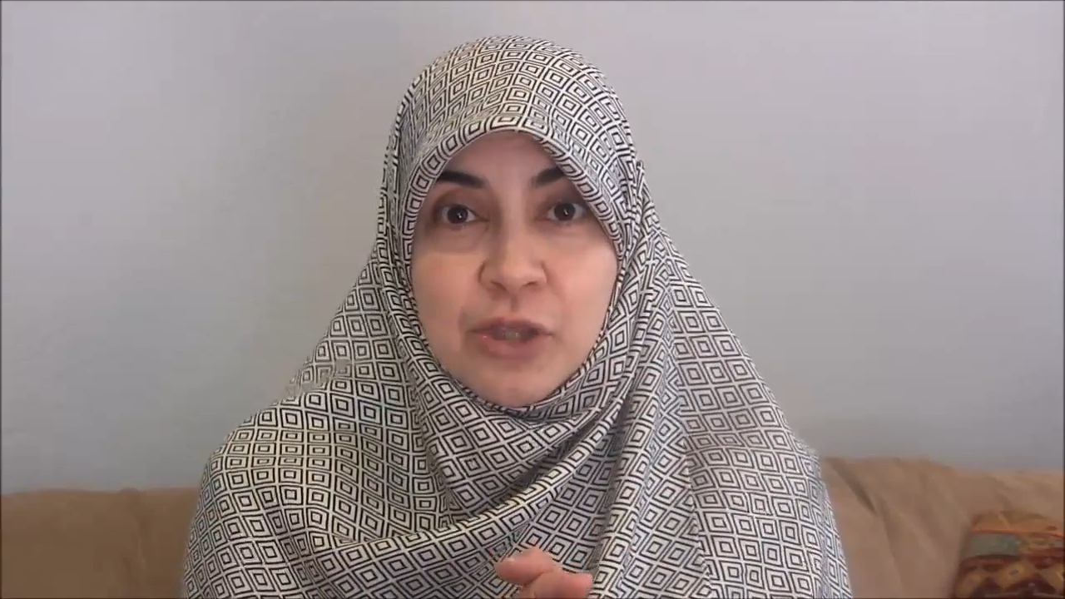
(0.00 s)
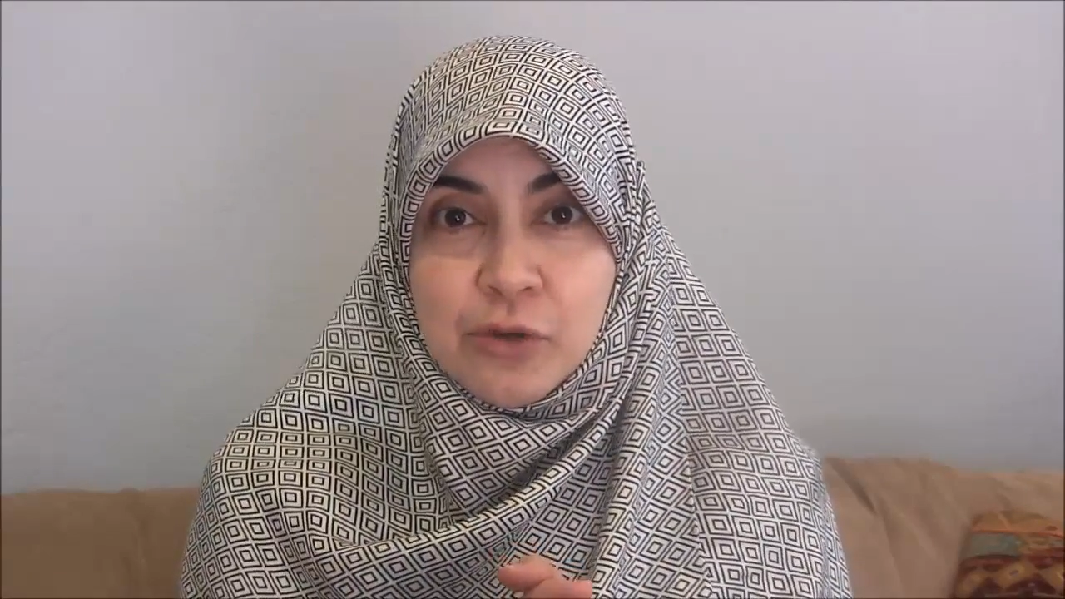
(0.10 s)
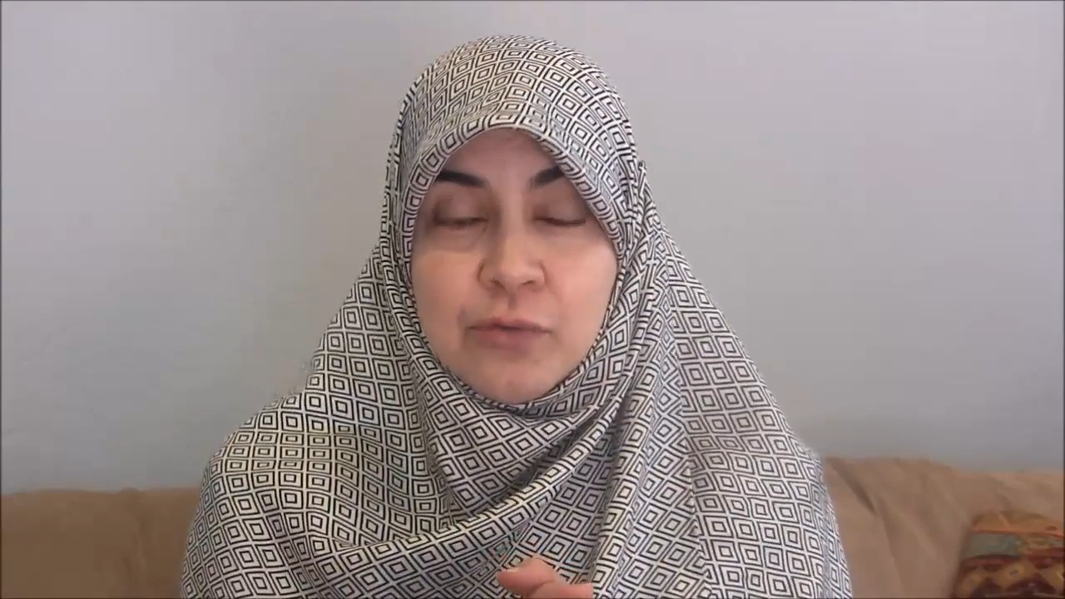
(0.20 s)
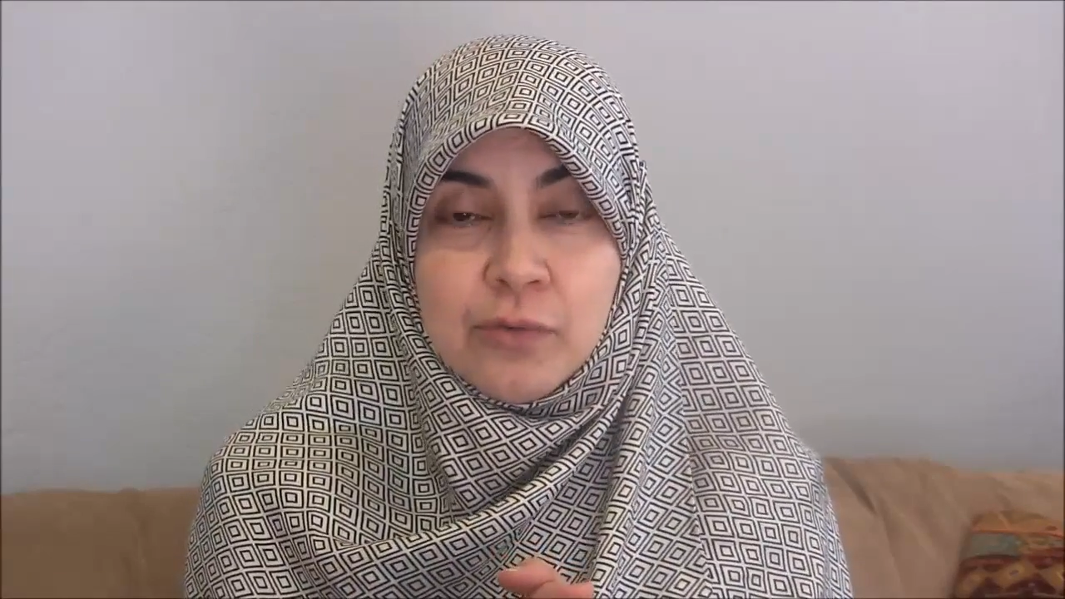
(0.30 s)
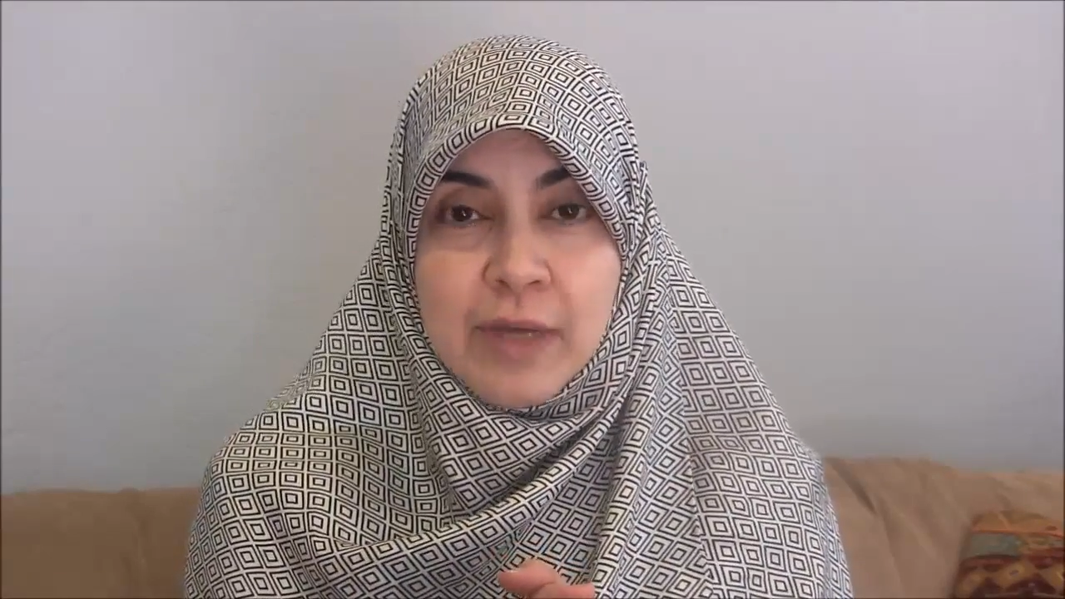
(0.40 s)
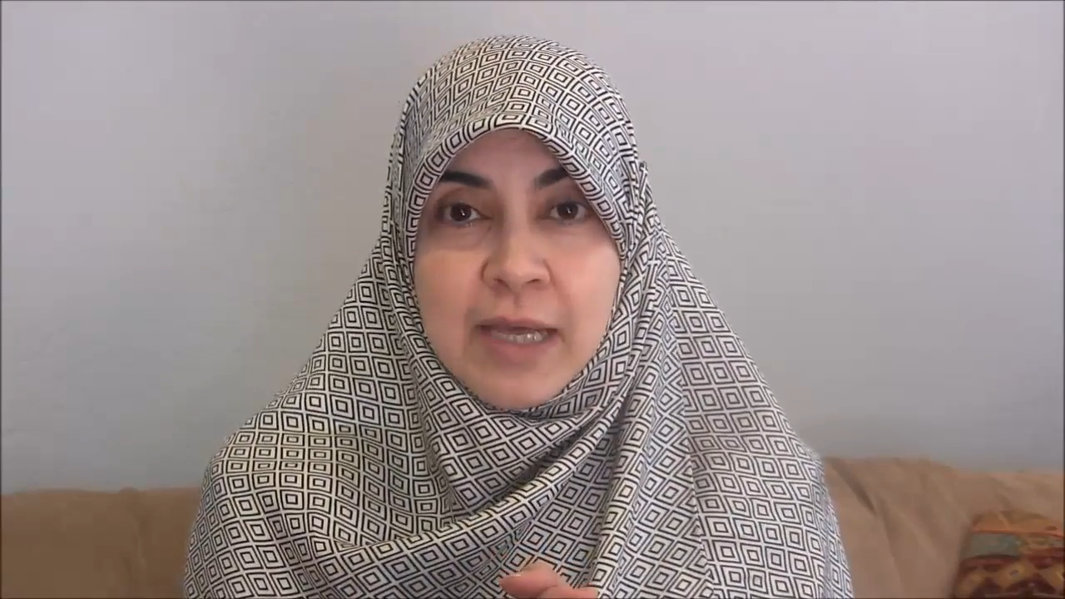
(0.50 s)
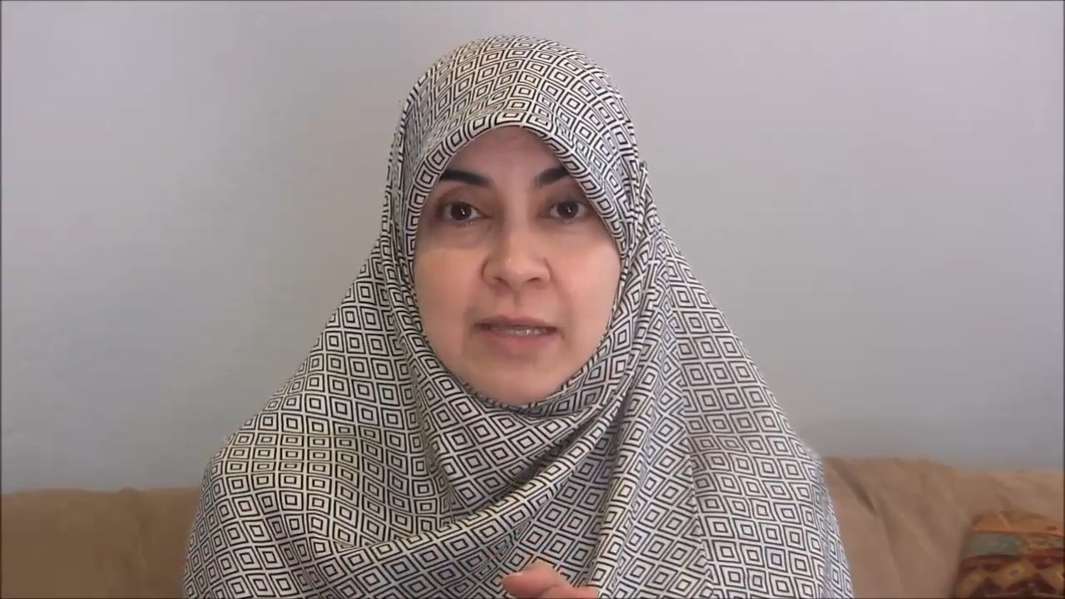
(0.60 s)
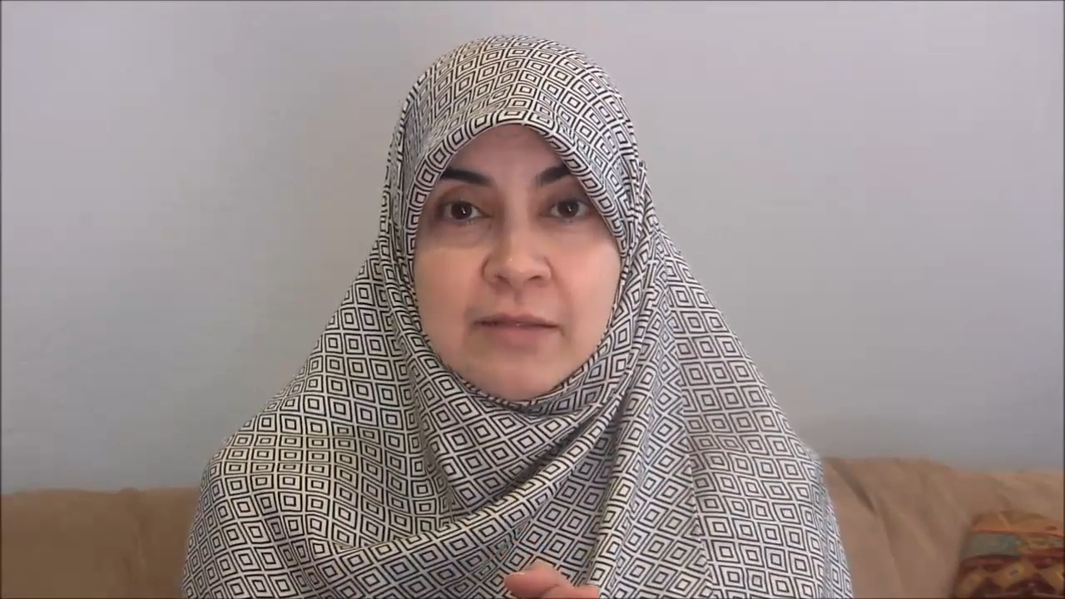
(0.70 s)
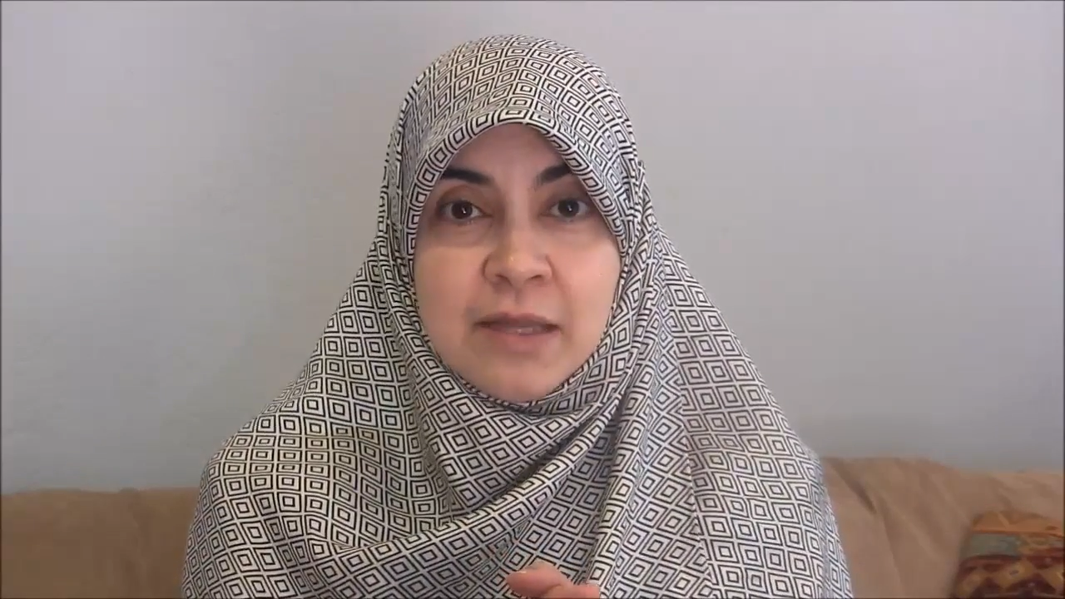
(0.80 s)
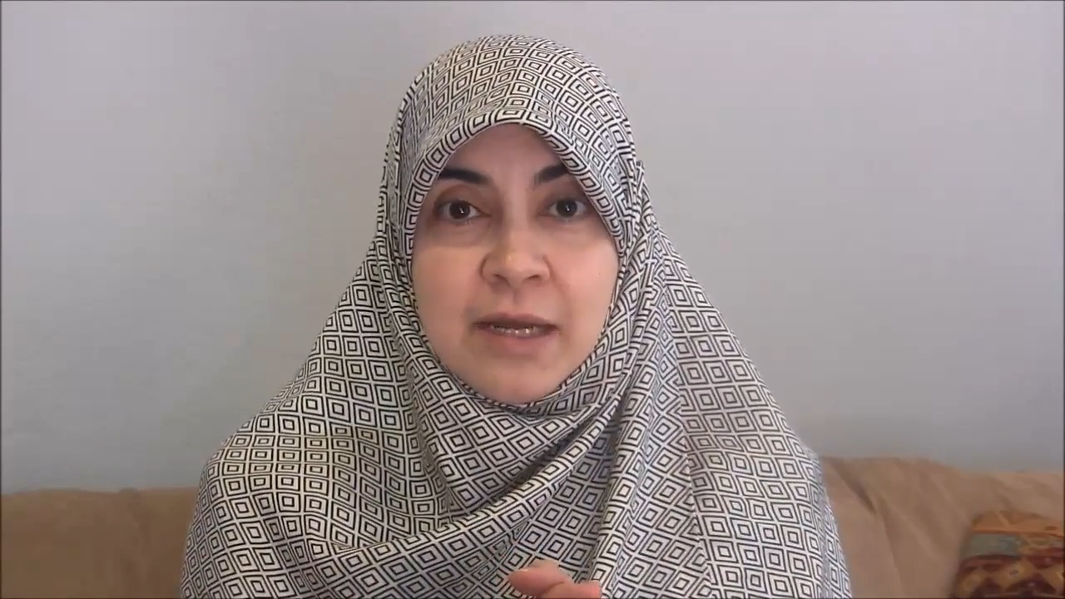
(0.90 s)
you
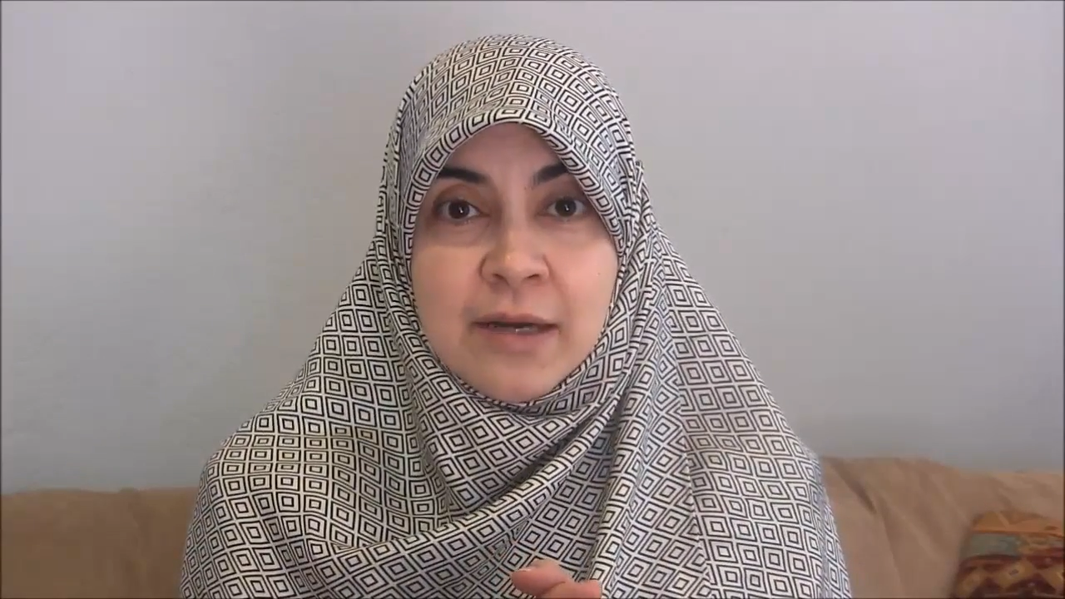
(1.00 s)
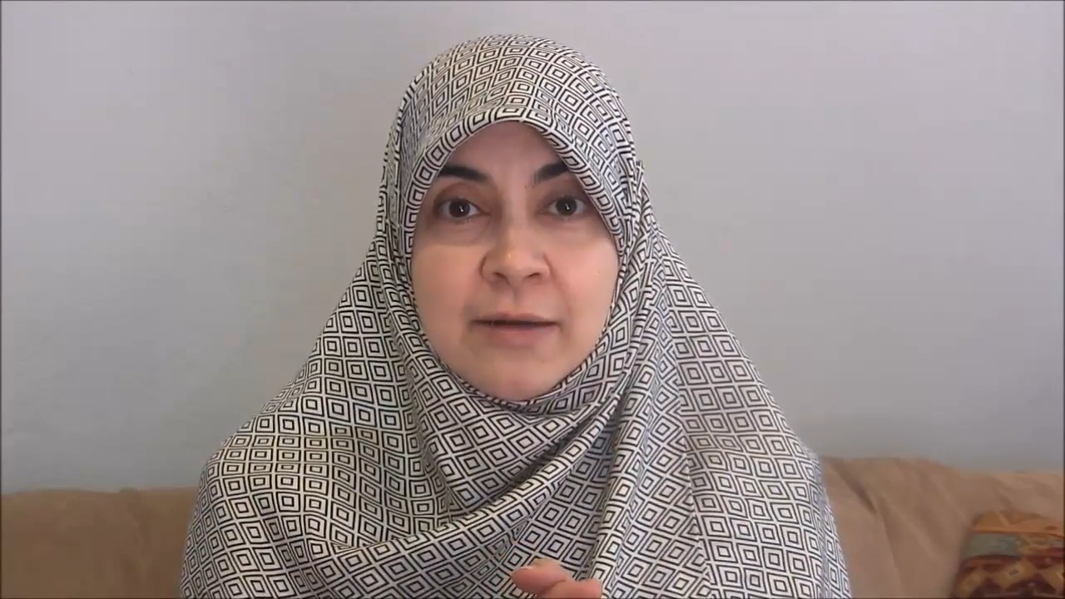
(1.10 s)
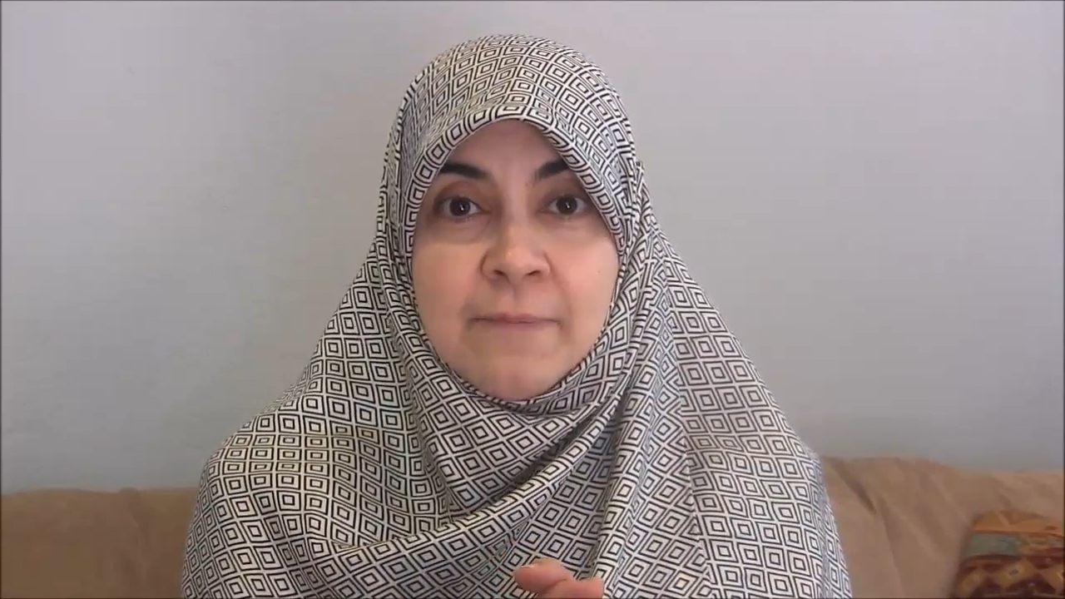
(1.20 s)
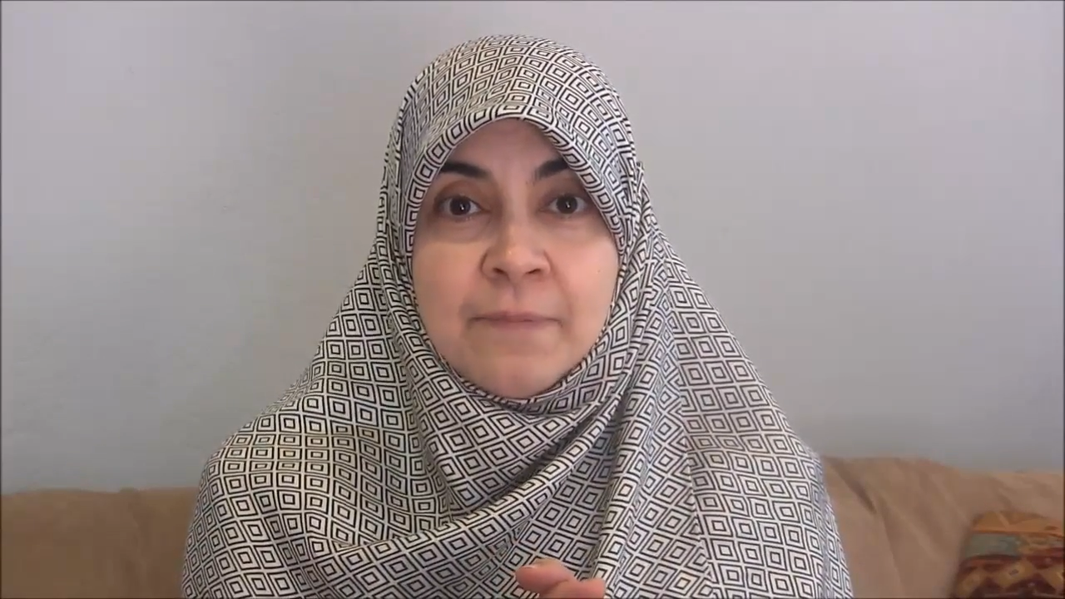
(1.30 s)
and then